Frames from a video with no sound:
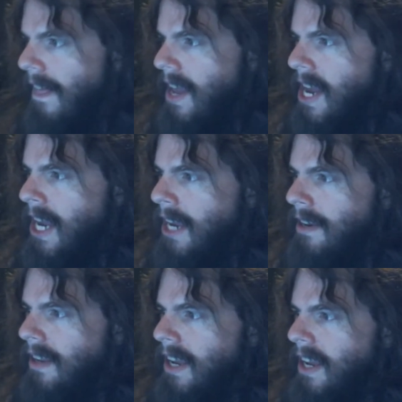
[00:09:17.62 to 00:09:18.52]

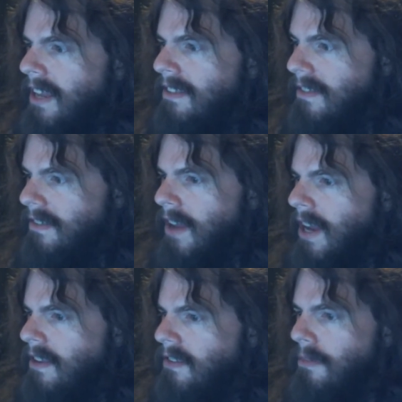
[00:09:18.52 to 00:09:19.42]
And it's
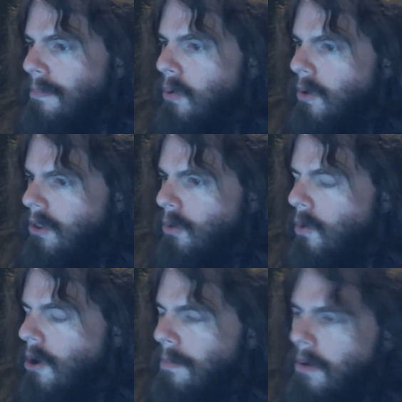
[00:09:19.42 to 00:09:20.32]
designed to support the
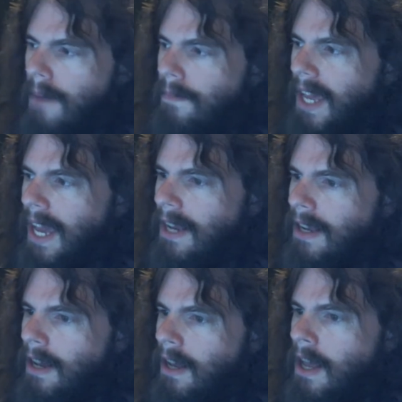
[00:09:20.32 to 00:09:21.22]
war
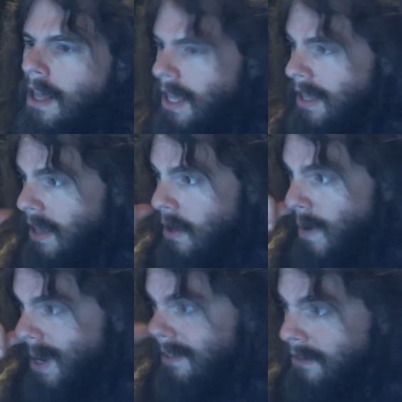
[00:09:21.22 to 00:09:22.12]
propaganda that the
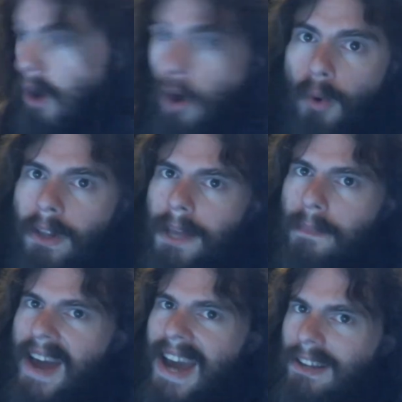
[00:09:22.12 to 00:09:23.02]
US totally
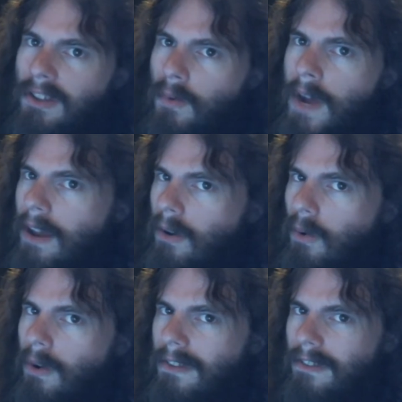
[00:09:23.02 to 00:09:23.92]
backed the right
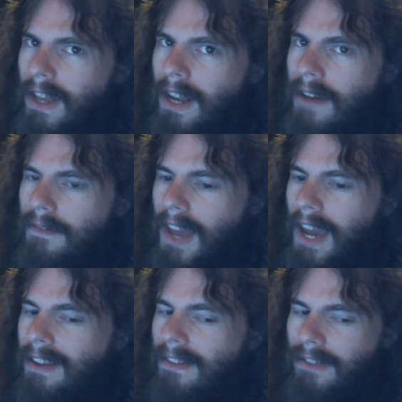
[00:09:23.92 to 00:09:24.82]
horse in
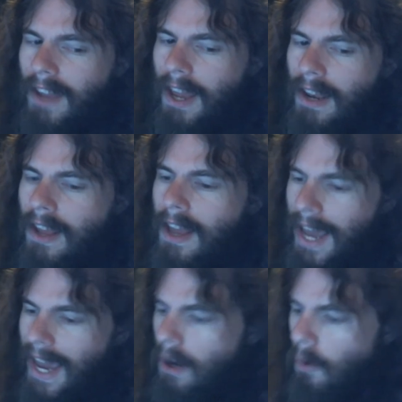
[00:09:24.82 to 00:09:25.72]
Afghanistan
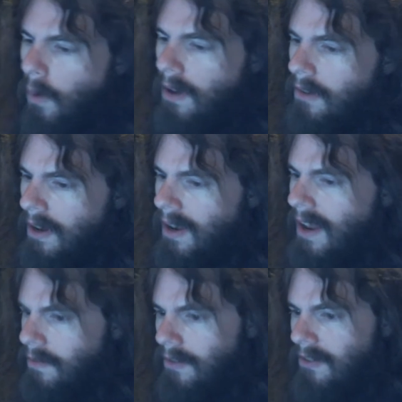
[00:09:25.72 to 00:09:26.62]
and it wasn't
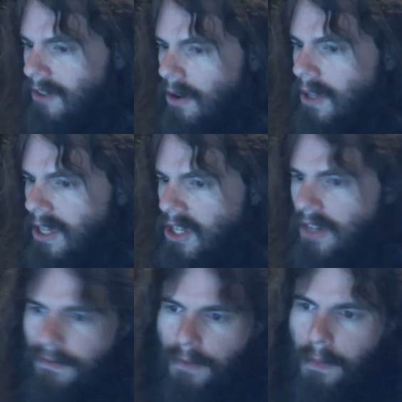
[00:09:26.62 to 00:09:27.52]
necessarily
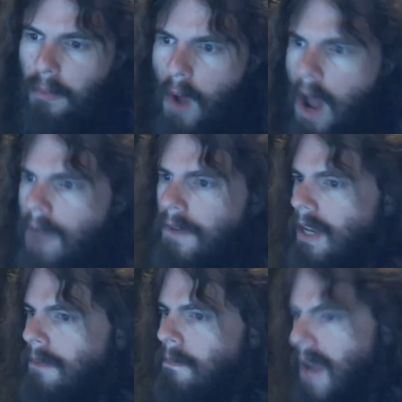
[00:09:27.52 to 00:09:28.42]
just for
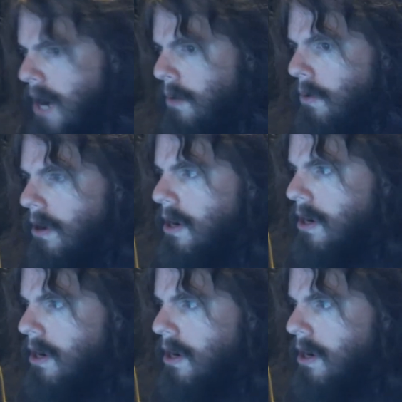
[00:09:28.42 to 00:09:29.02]
profit and power.